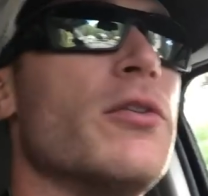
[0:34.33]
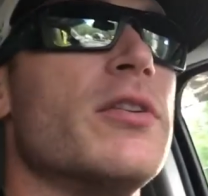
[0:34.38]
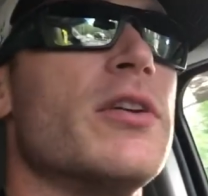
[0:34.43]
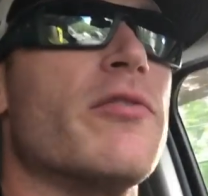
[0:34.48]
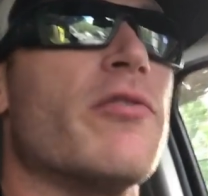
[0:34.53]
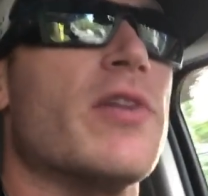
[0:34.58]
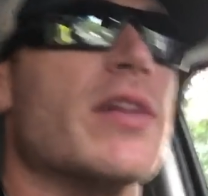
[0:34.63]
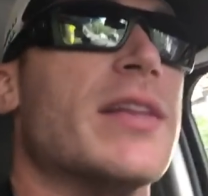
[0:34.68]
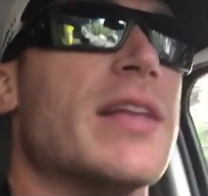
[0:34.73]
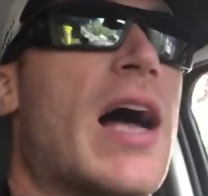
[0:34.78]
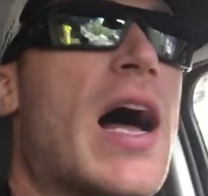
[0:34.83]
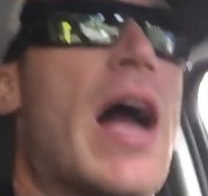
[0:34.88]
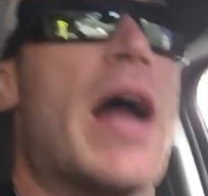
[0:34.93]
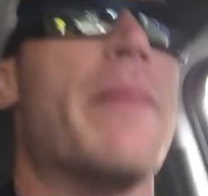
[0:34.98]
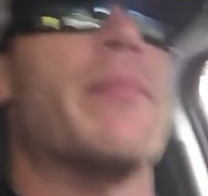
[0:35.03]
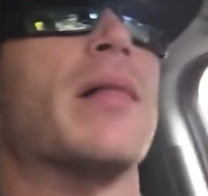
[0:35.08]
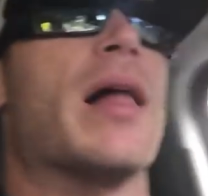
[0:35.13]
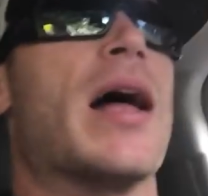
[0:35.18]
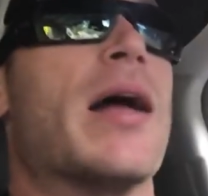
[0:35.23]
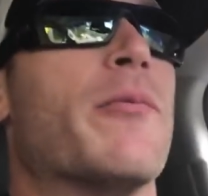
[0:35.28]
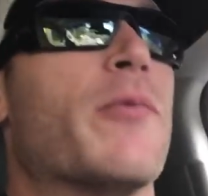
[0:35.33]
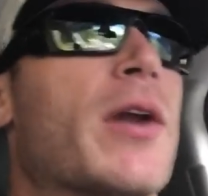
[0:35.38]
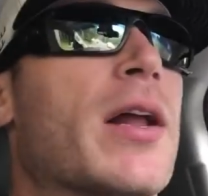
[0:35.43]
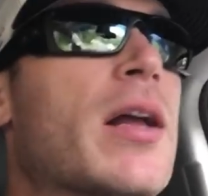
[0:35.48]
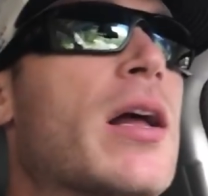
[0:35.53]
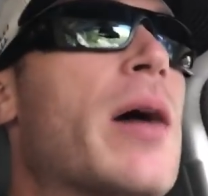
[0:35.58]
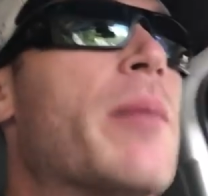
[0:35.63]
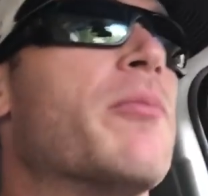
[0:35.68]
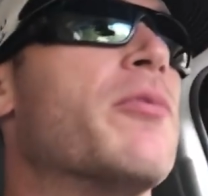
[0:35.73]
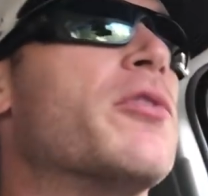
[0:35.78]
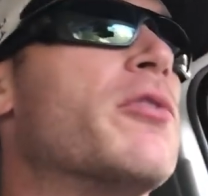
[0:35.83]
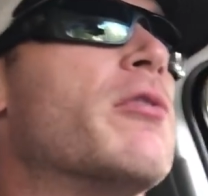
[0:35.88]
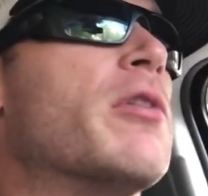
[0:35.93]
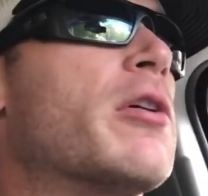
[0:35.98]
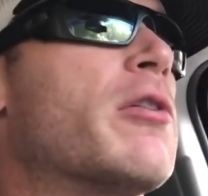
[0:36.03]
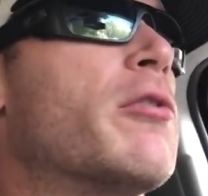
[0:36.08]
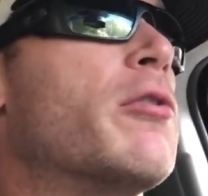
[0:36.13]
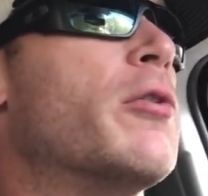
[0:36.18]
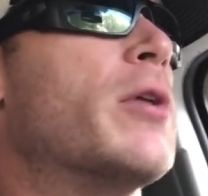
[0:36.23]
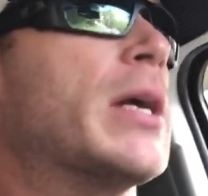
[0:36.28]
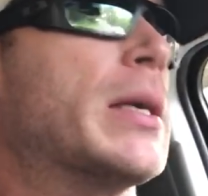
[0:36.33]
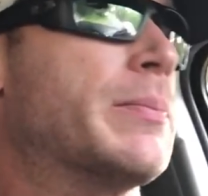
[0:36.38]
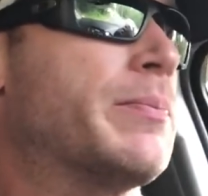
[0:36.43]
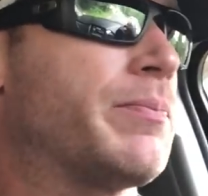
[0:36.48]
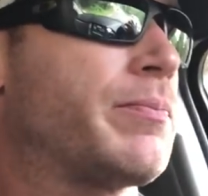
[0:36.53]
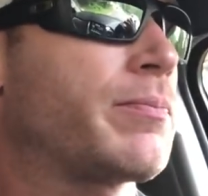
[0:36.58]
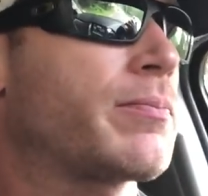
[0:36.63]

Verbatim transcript: different timeline when it comes to recruiting.